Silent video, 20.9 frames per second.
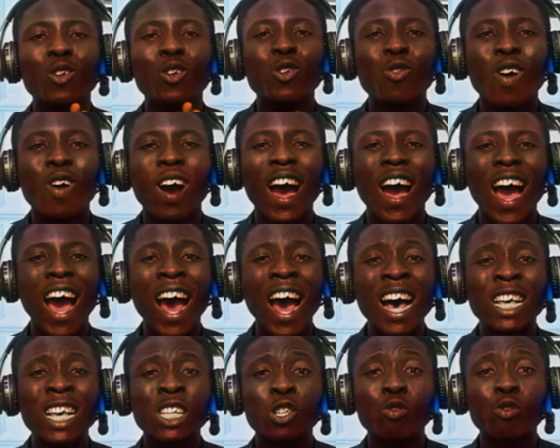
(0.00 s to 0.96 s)
You are
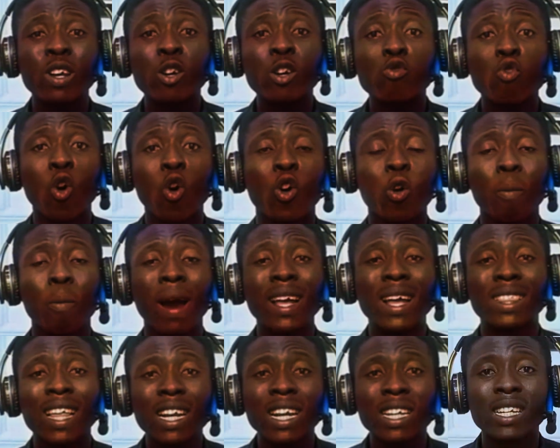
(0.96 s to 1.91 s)
answering wrong
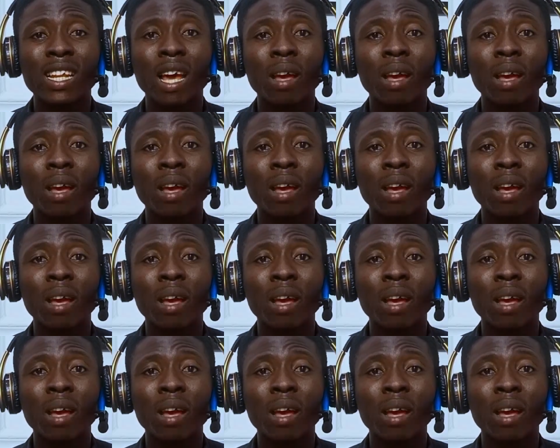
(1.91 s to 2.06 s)
by telling